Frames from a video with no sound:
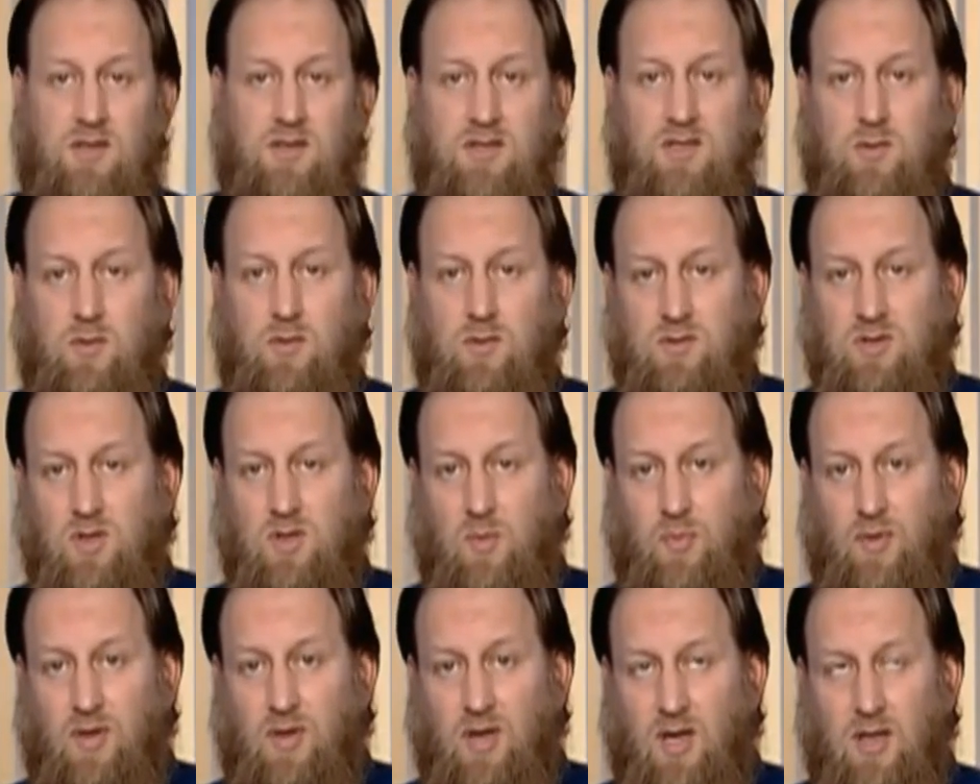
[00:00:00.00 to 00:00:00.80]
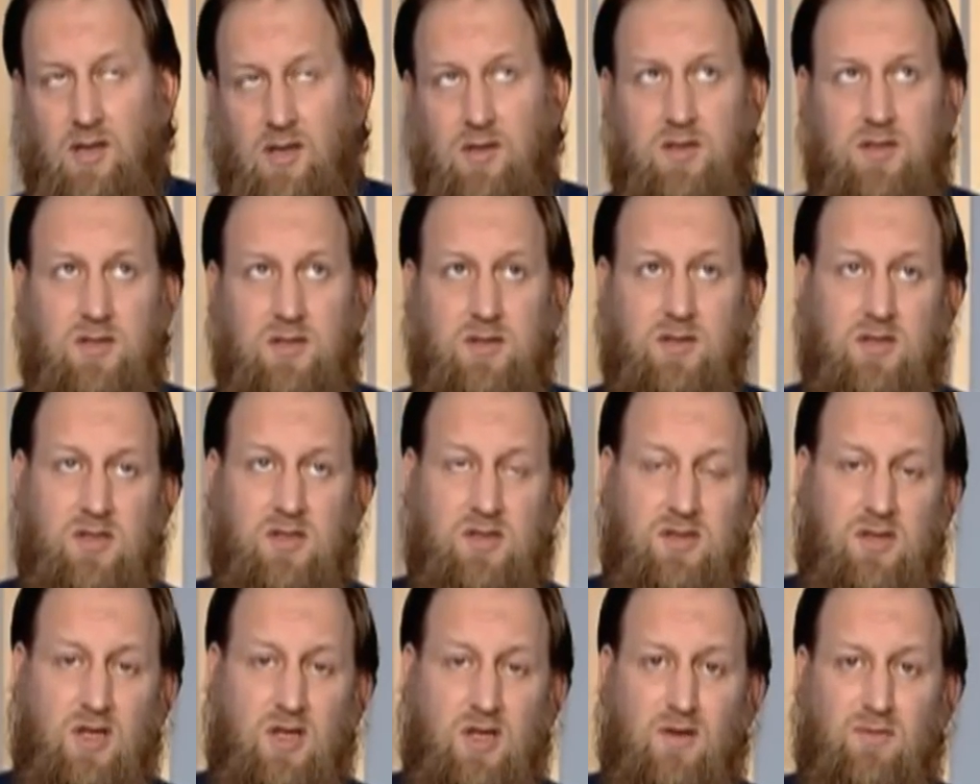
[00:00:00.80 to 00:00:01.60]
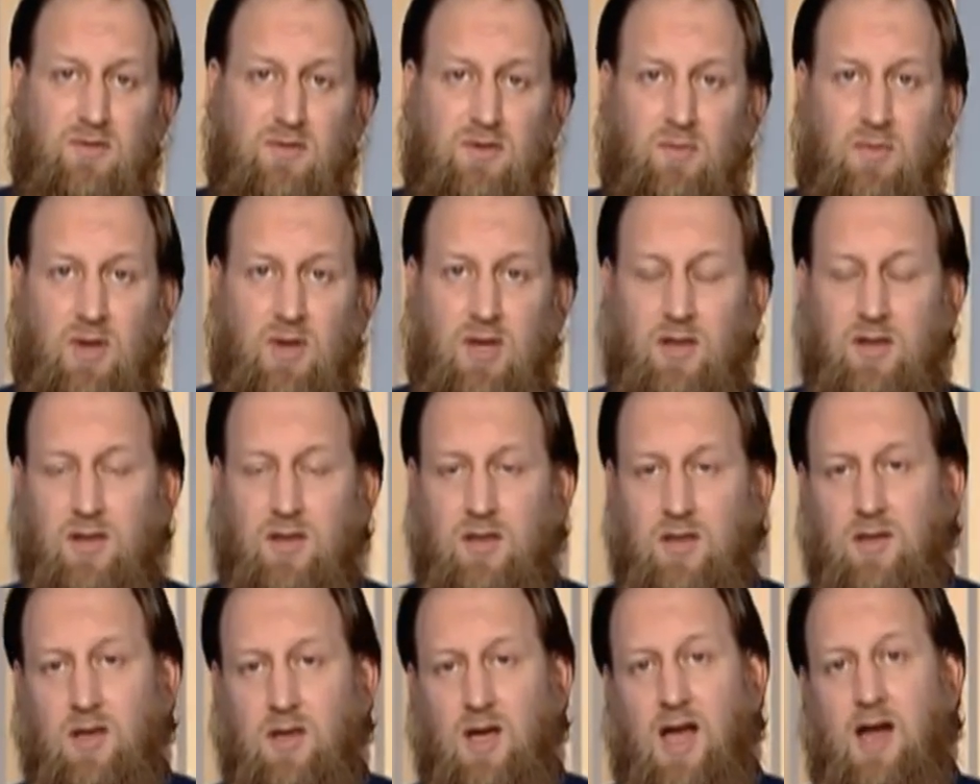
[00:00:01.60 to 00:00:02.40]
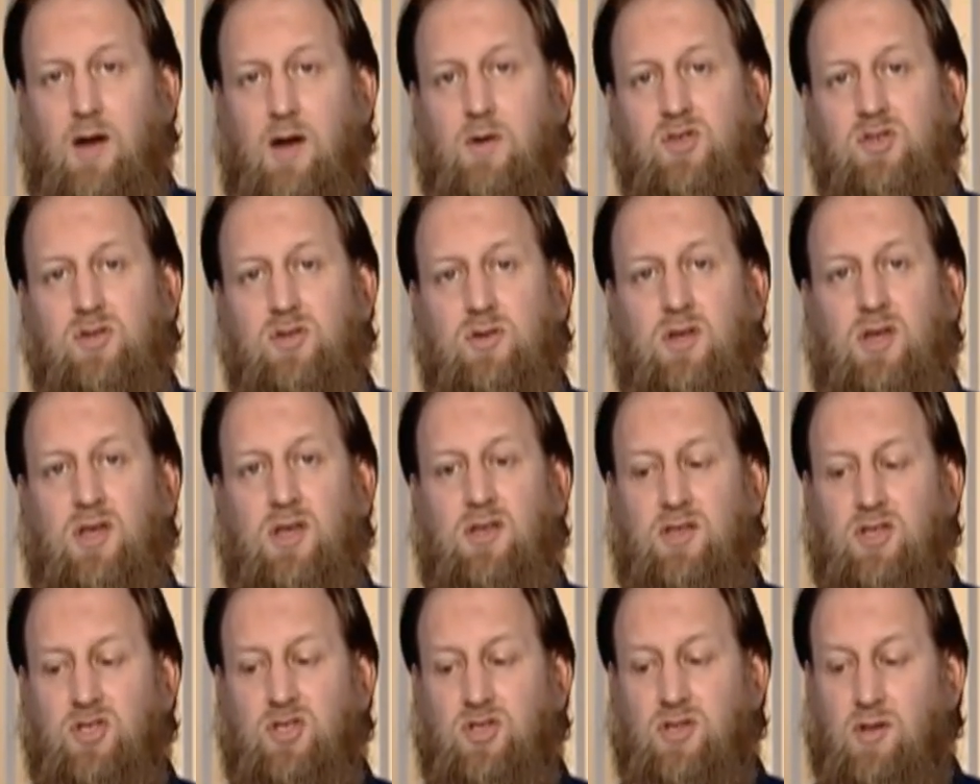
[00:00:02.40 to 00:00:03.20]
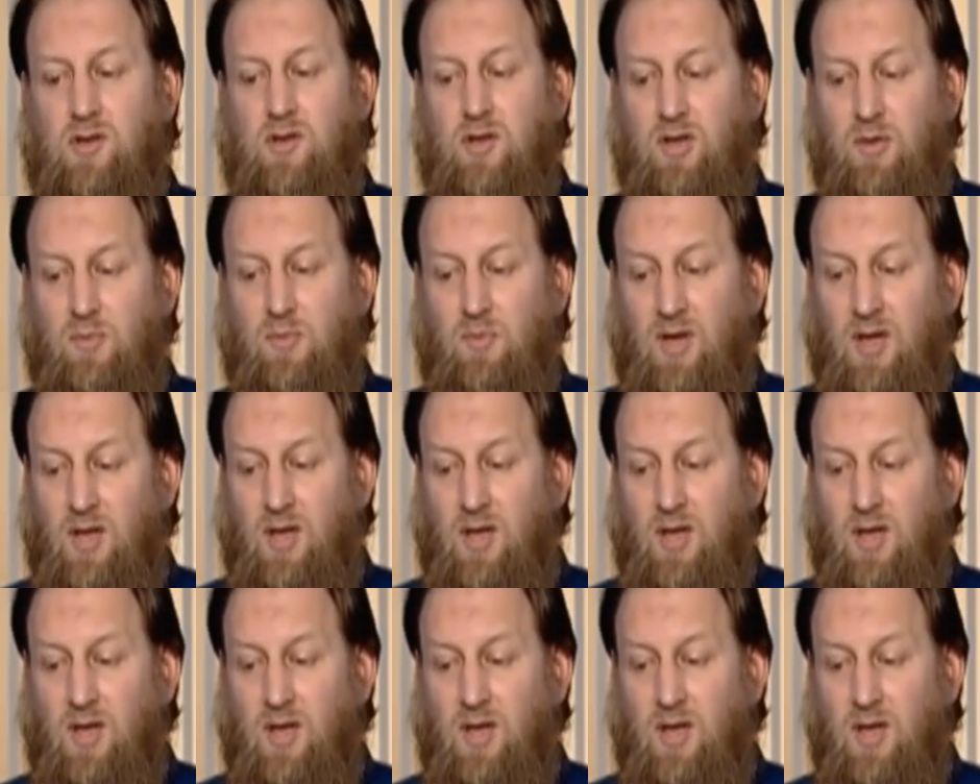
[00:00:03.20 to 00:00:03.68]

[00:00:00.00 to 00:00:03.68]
this call to prayer, this is disturbing me, how is your condition going to